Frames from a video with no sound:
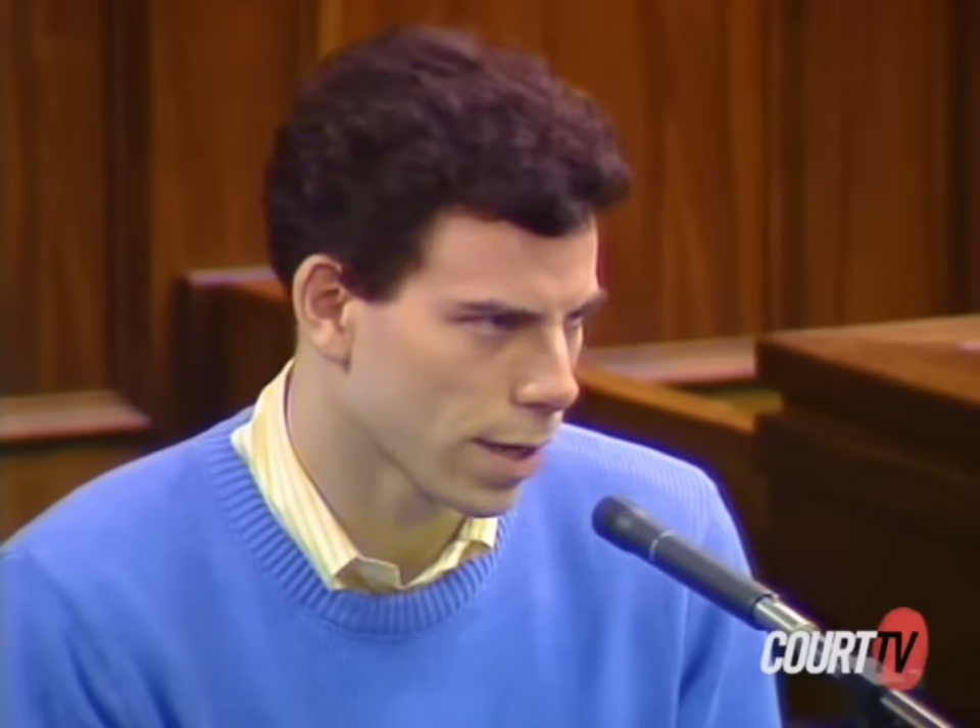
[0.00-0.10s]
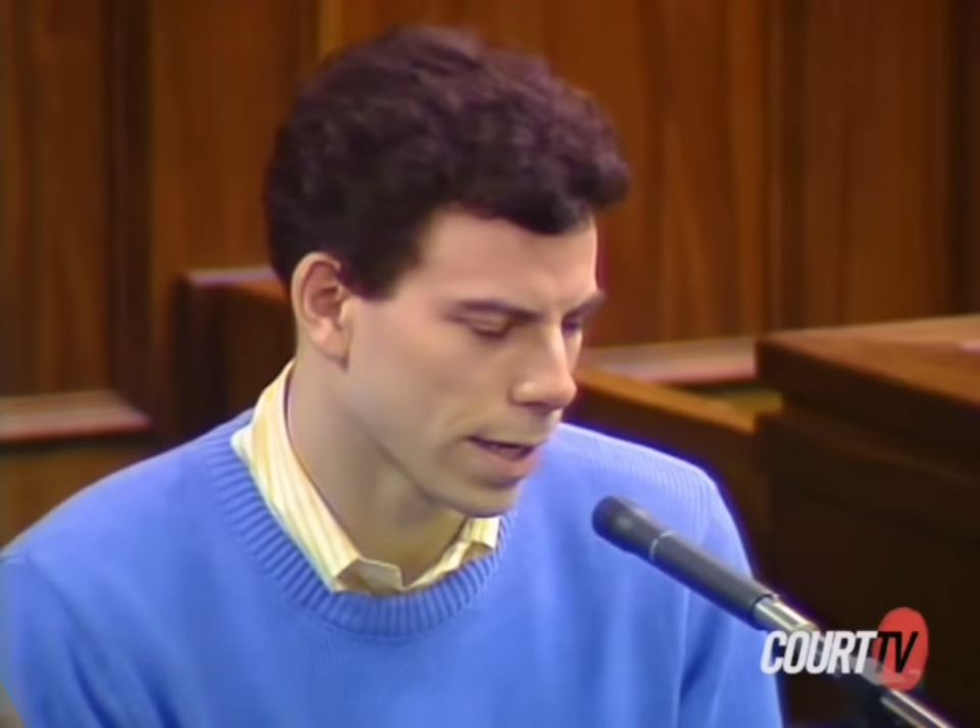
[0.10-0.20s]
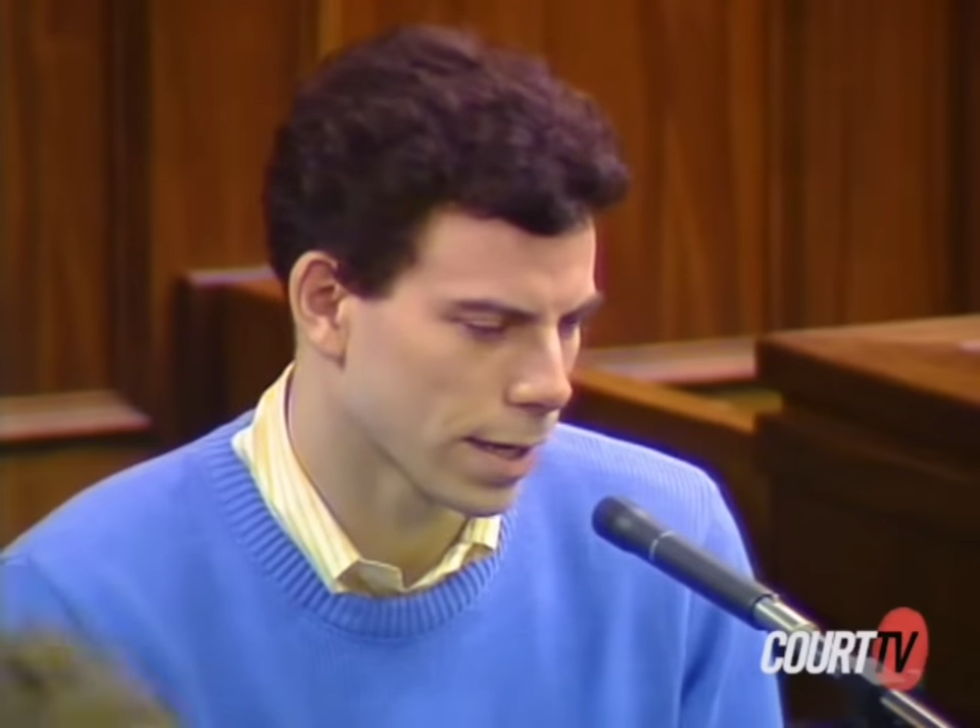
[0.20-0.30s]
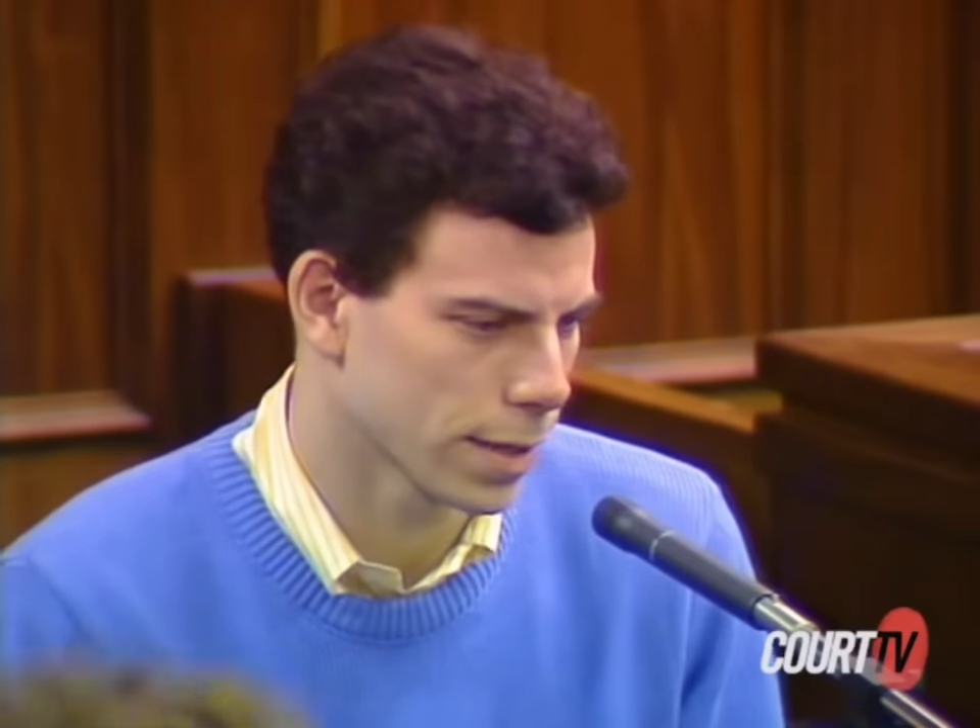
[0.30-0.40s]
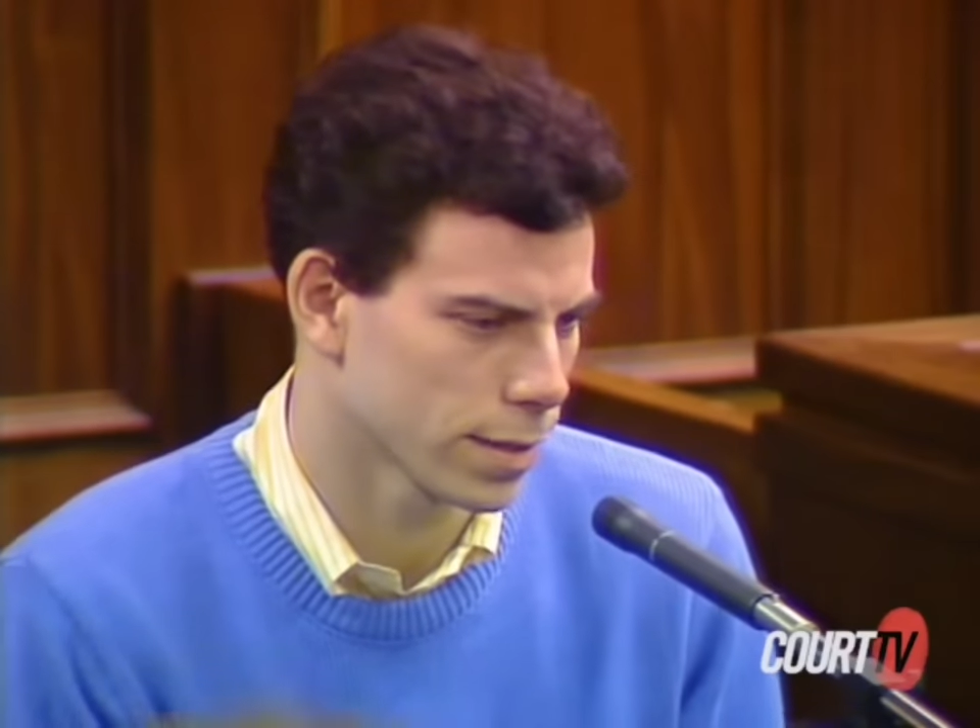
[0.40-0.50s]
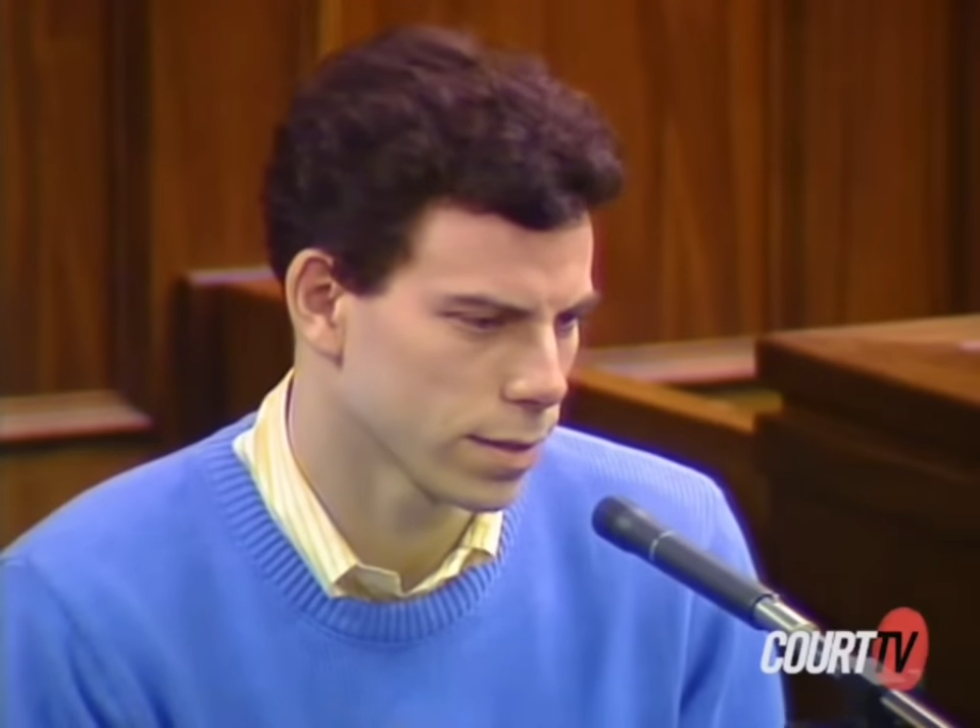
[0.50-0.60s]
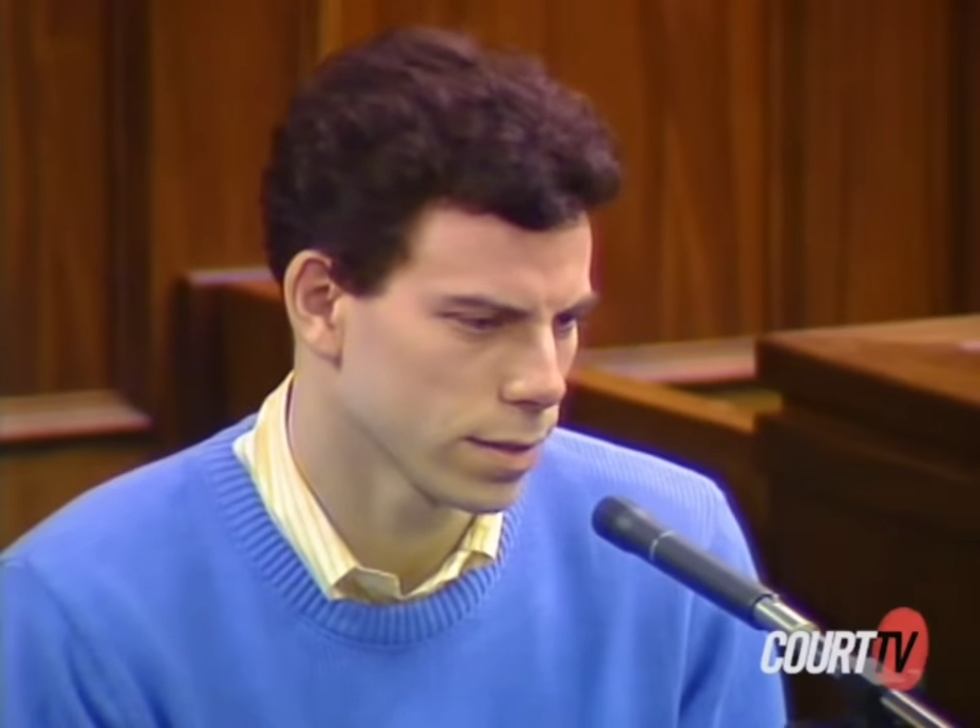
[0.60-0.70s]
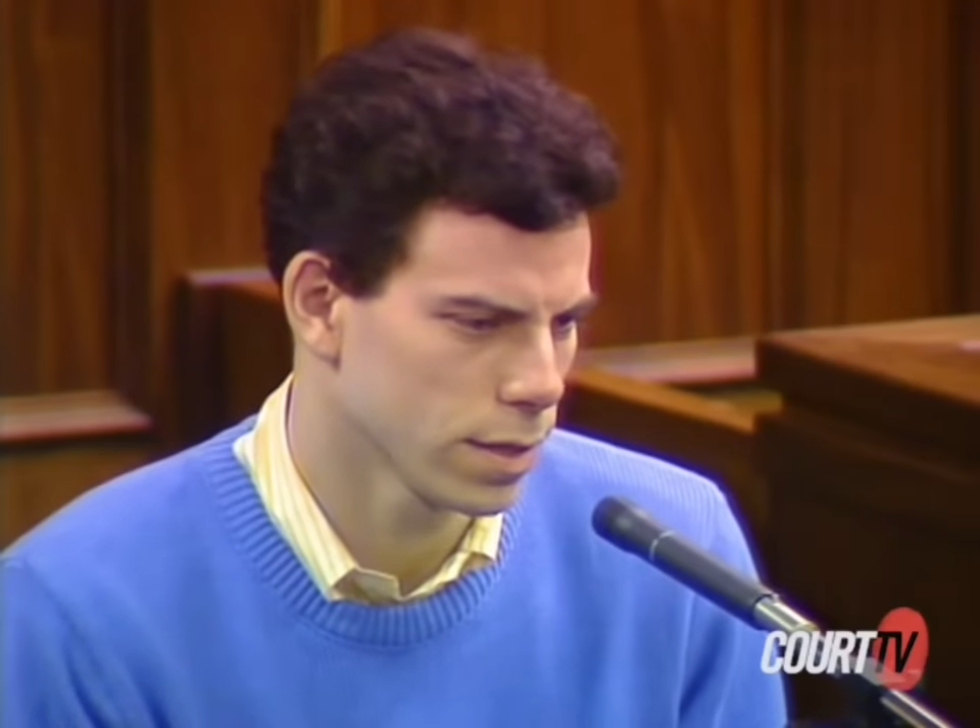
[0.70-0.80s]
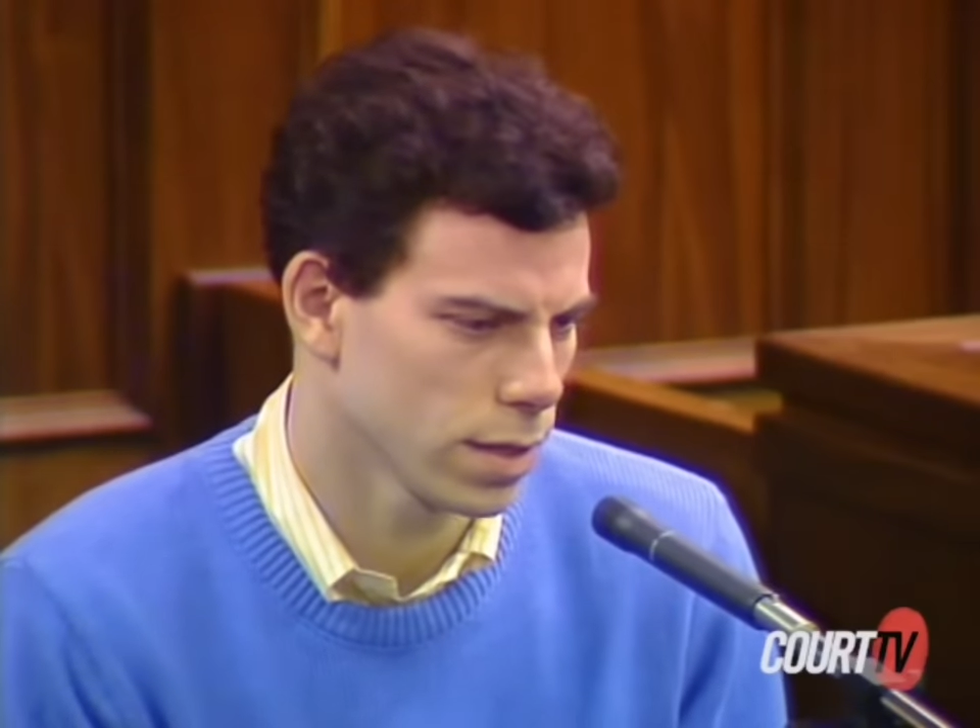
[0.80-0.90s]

and